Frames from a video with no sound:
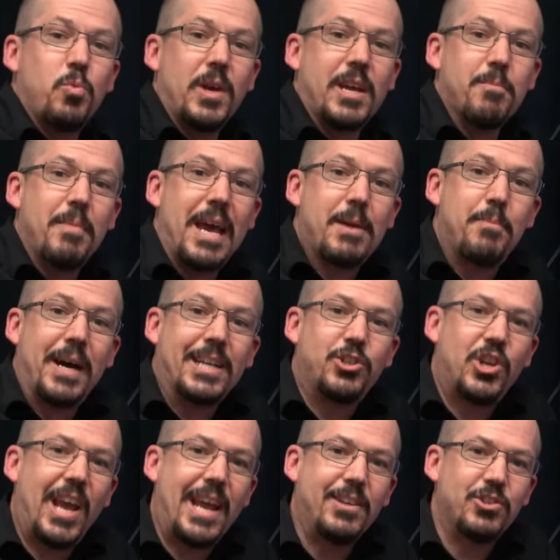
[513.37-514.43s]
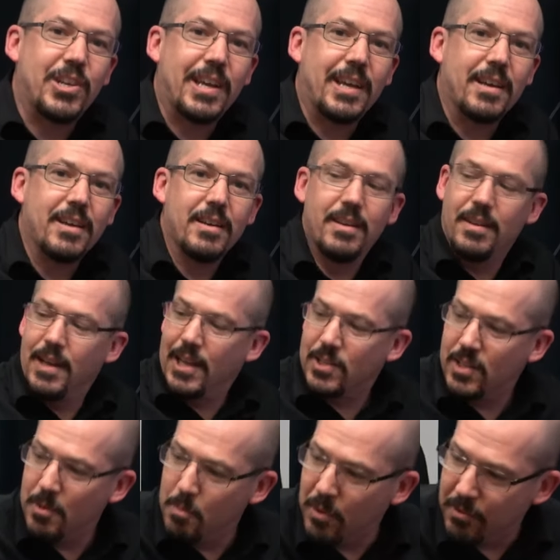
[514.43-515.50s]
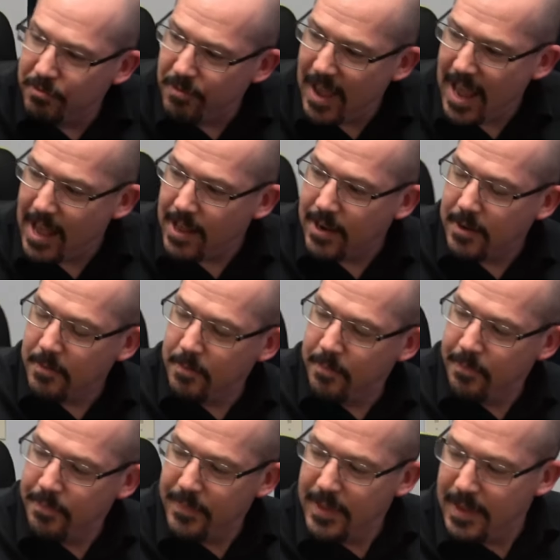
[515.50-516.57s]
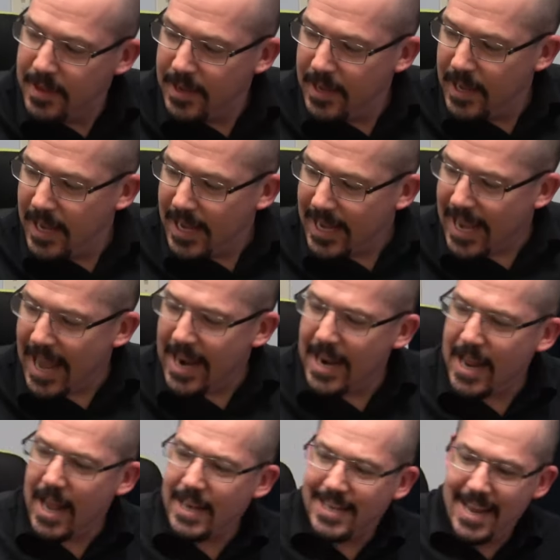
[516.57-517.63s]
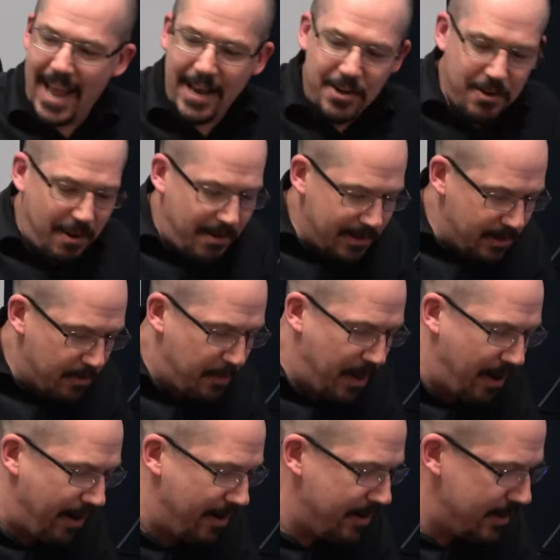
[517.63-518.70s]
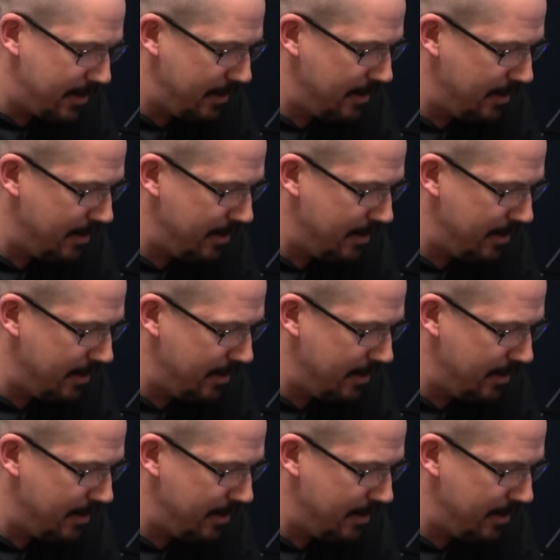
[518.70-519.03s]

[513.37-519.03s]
we can make by changing a simple fan. Can a $10 part